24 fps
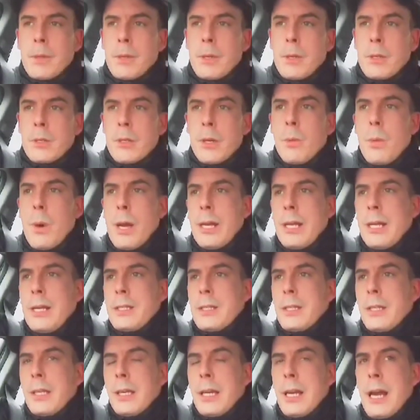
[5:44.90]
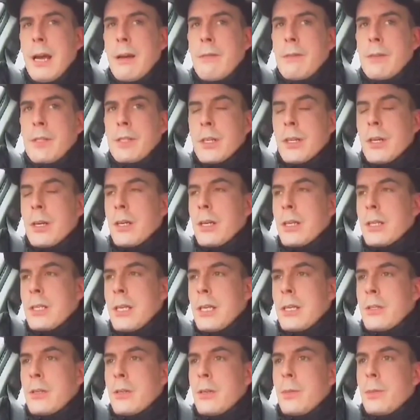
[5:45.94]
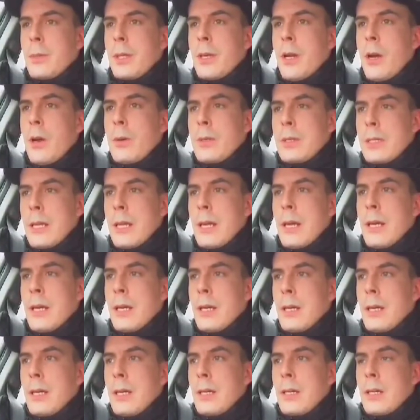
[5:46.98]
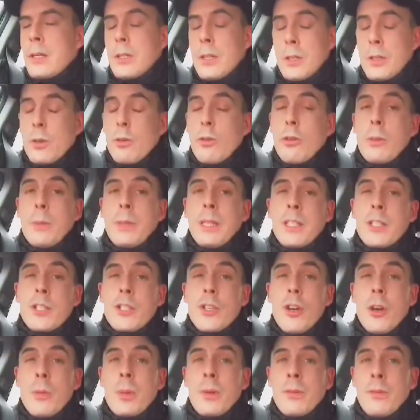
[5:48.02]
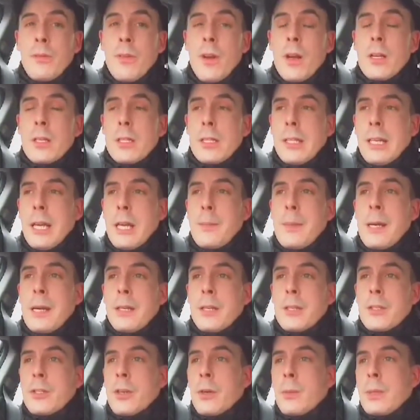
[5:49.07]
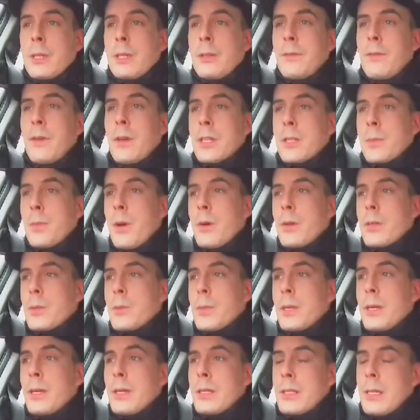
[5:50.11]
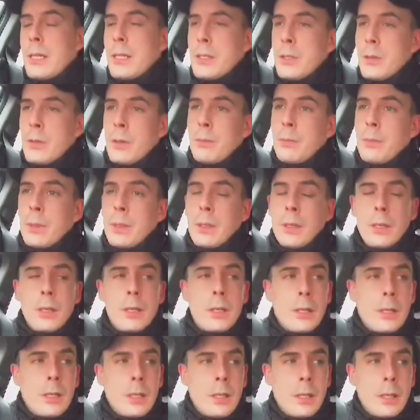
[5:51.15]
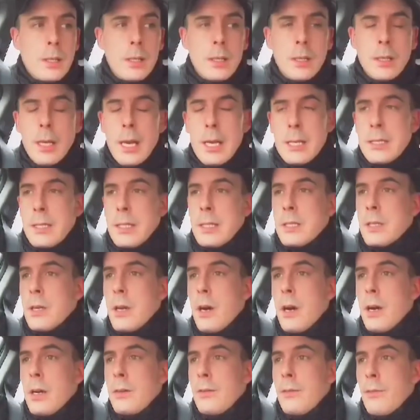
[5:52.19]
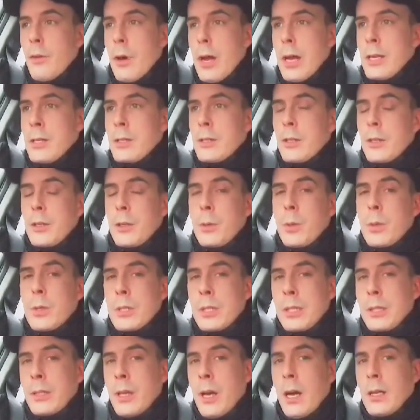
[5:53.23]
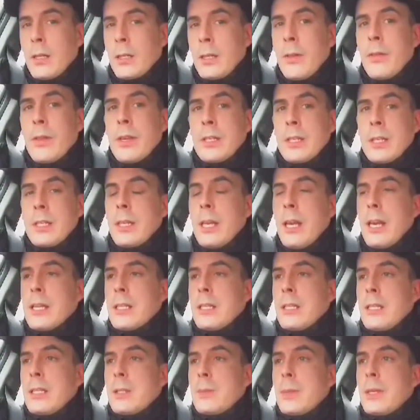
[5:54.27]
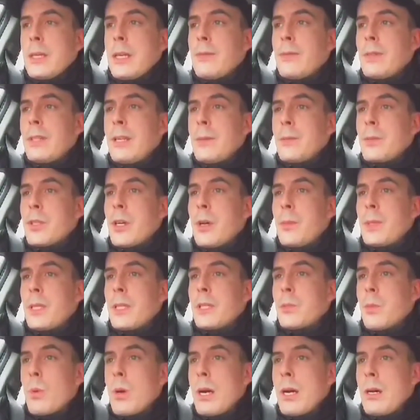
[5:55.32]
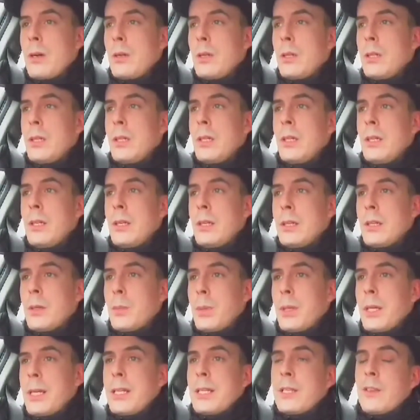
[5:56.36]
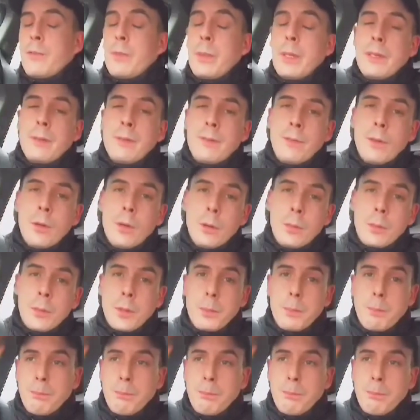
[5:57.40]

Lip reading: So I went into the garage, I kind of said to him, you know, is there, because I saw him in the shop at first, he came out of the shop when he first spoke to me, and I said to him, has this guy threatened you, what has he done? And they said, yes, he's been giving them trouble as well, the police have been informed.